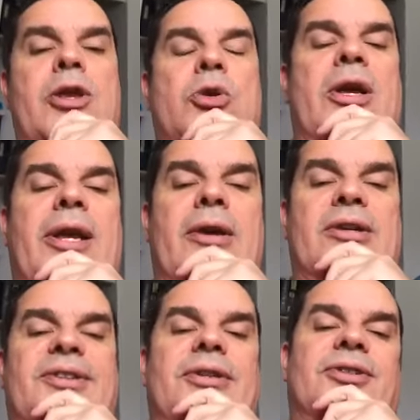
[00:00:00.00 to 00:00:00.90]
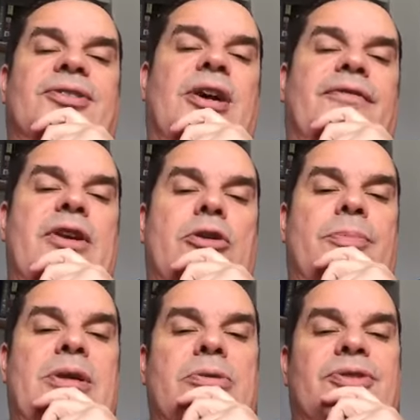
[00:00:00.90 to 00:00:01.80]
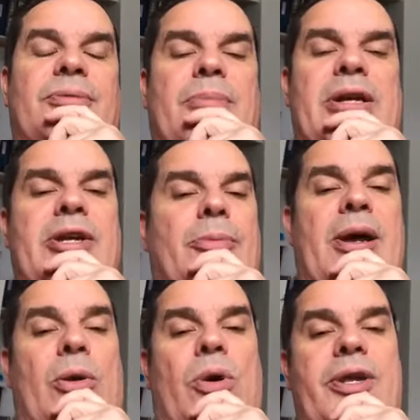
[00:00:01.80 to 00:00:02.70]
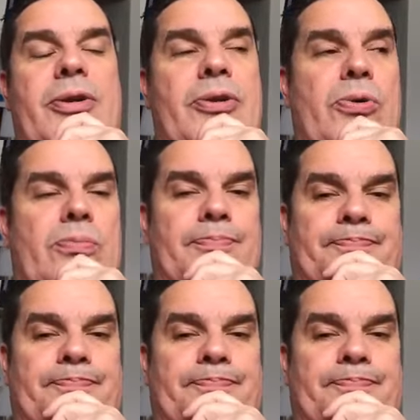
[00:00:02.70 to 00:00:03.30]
you can guarantee yourself that you'll be losing money no matter what you do.